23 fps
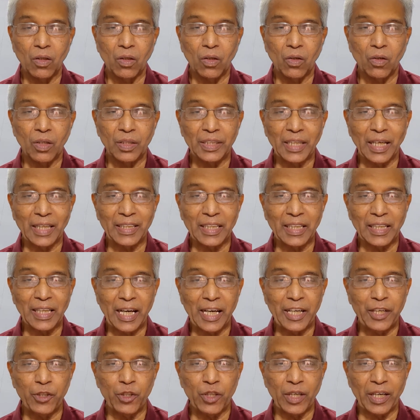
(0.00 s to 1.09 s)
On the other
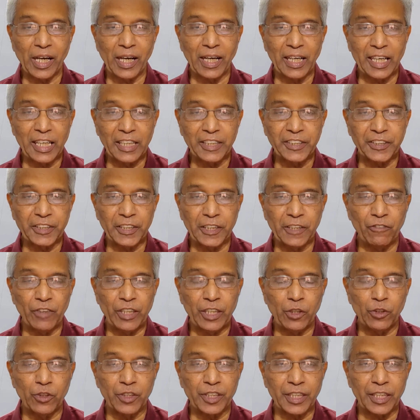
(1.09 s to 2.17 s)
hand, you are aggressive
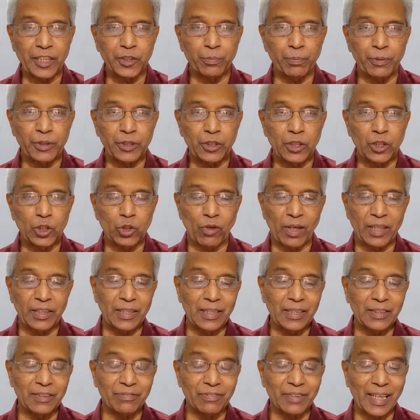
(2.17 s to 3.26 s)
when you trespass into
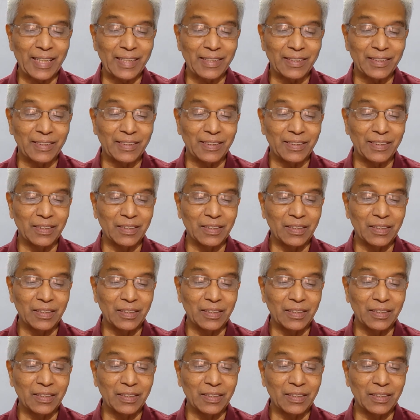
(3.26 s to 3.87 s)
others' rights.